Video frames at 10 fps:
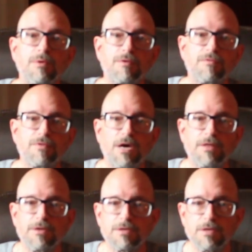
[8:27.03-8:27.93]
able to fly
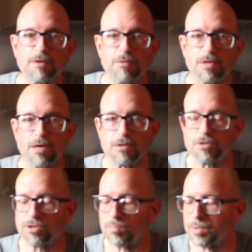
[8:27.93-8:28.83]
this thing without
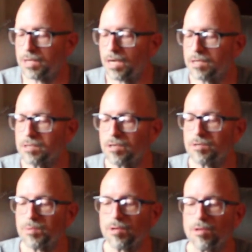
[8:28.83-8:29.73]
GPS, and it's been a